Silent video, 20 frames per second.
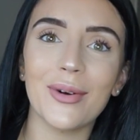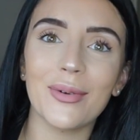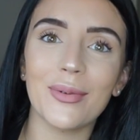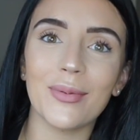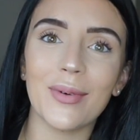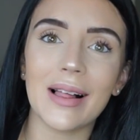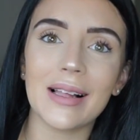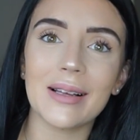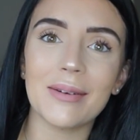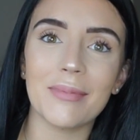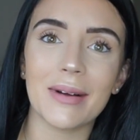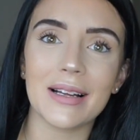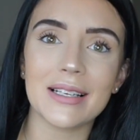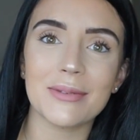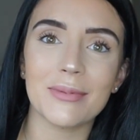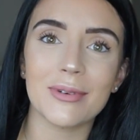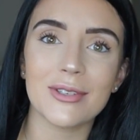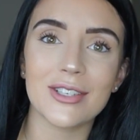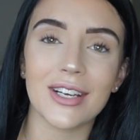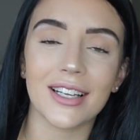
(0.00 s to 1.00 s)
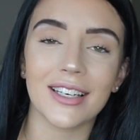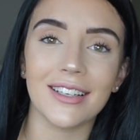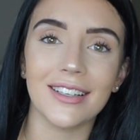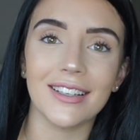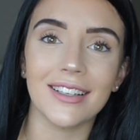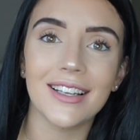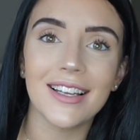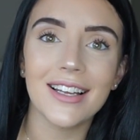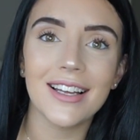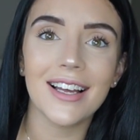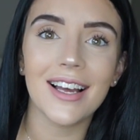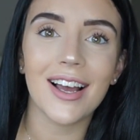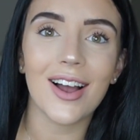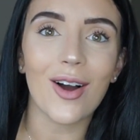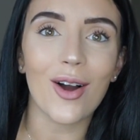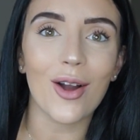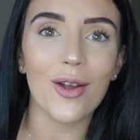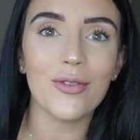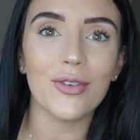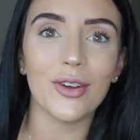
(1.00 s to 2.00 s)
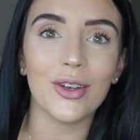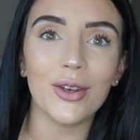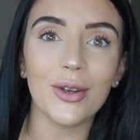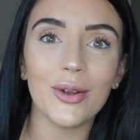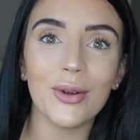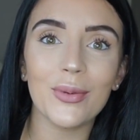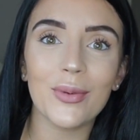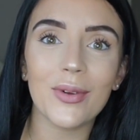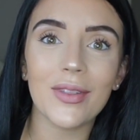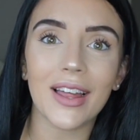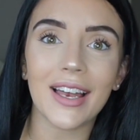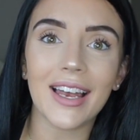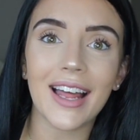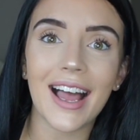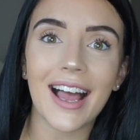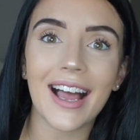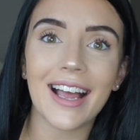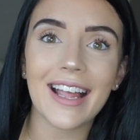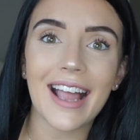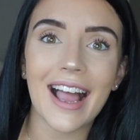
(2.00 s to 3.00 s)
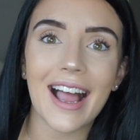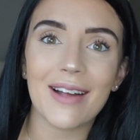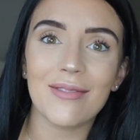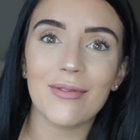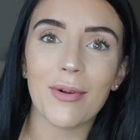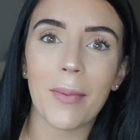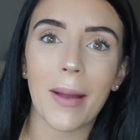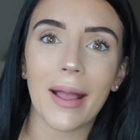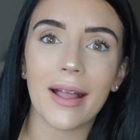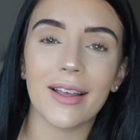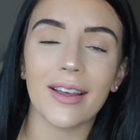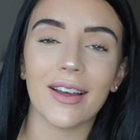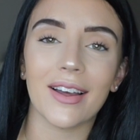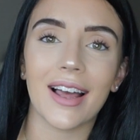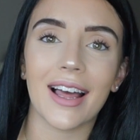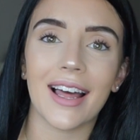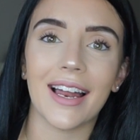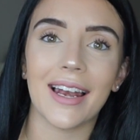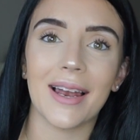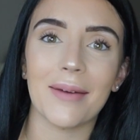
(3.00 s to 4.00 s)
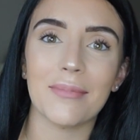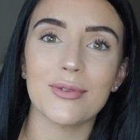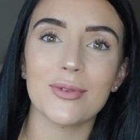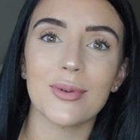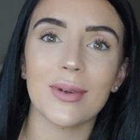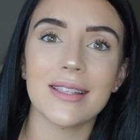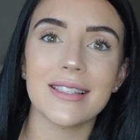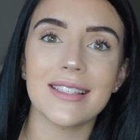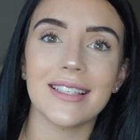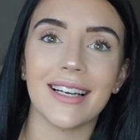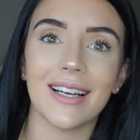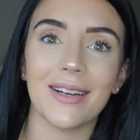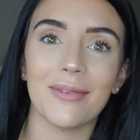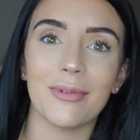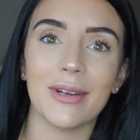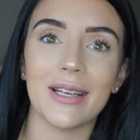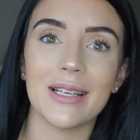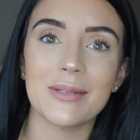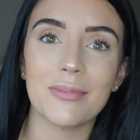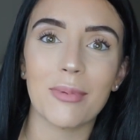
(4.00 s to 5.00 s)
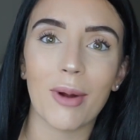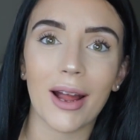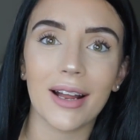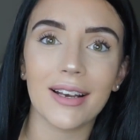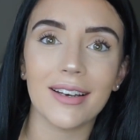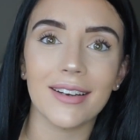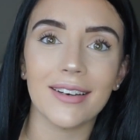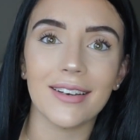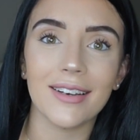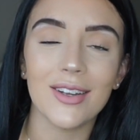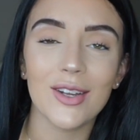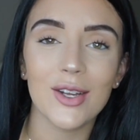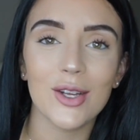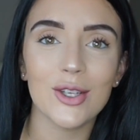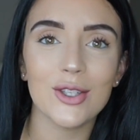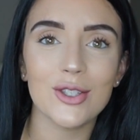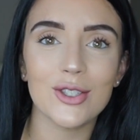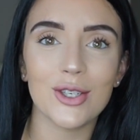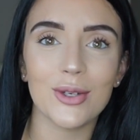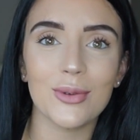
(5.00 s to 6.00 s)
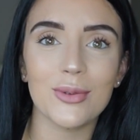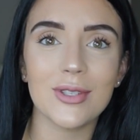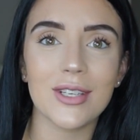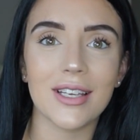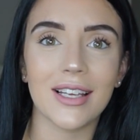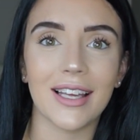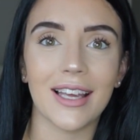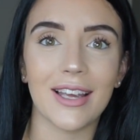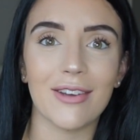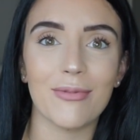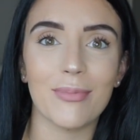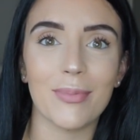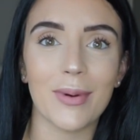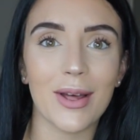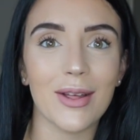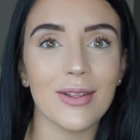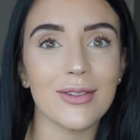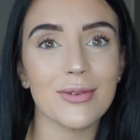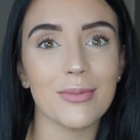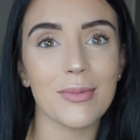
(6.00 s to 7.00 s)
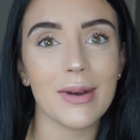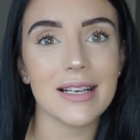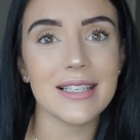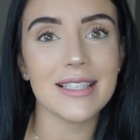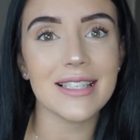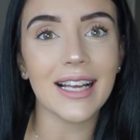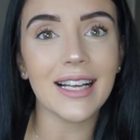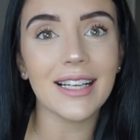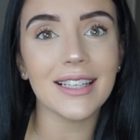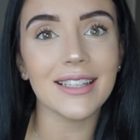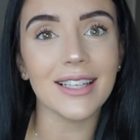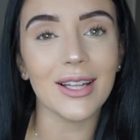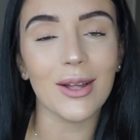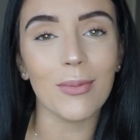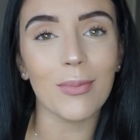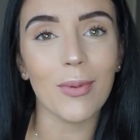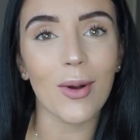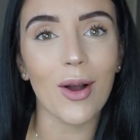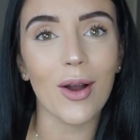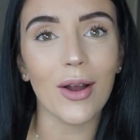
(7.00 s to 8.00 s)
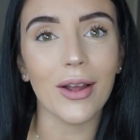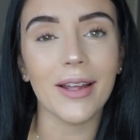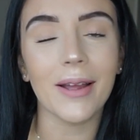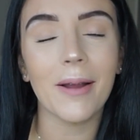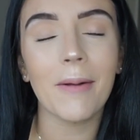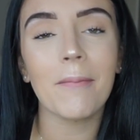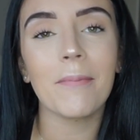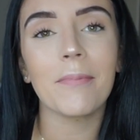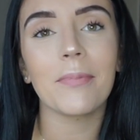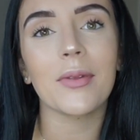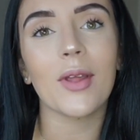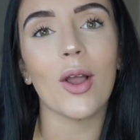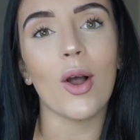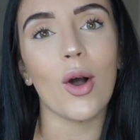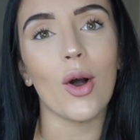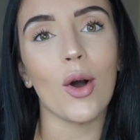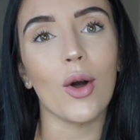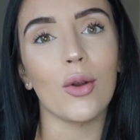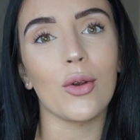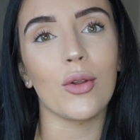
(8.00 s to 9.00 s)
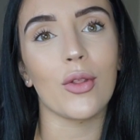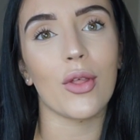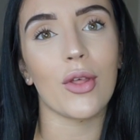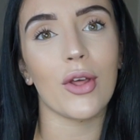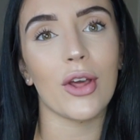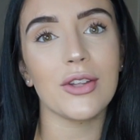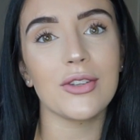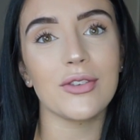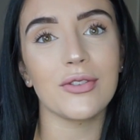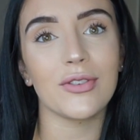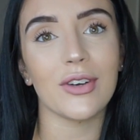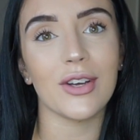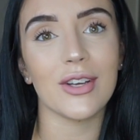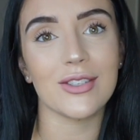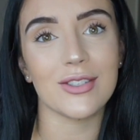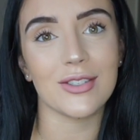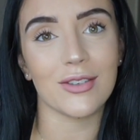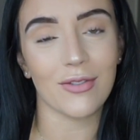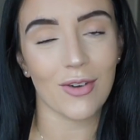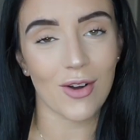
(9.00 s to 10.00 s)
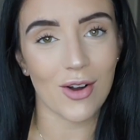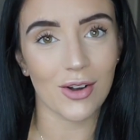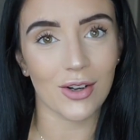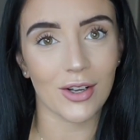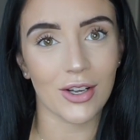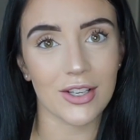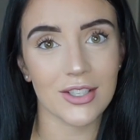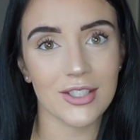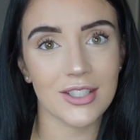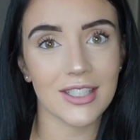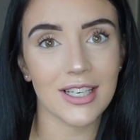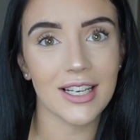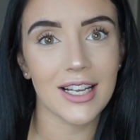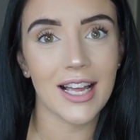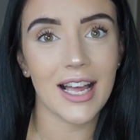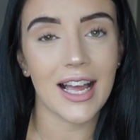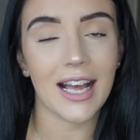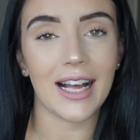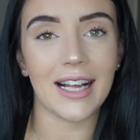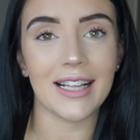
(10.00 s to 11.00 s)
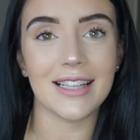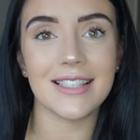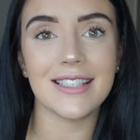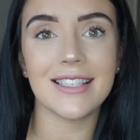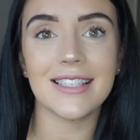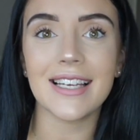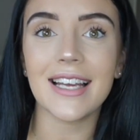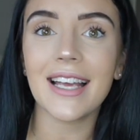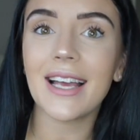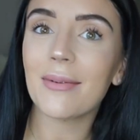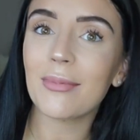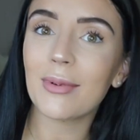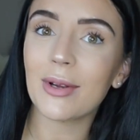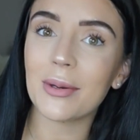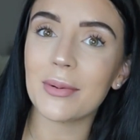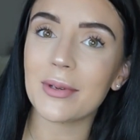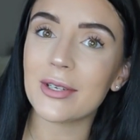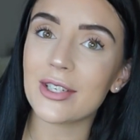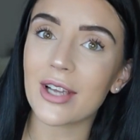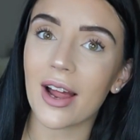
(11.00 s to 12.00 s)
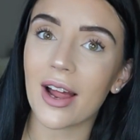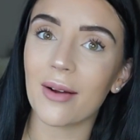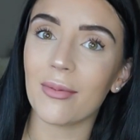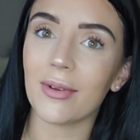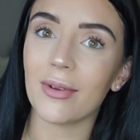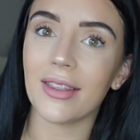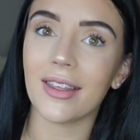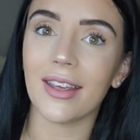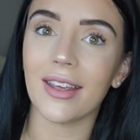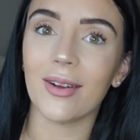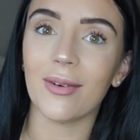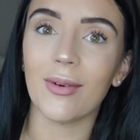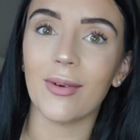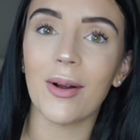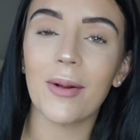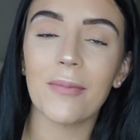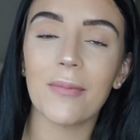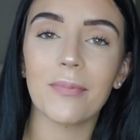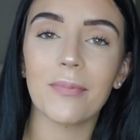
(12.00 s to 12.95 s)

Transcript: everyone, welcome back to my channel, or if you're new then hi, I'm Rebecca and I'm 29 weeks pregnant, due to give birth to my second little boy on the 31st of August. And today I'm going to be sharing with you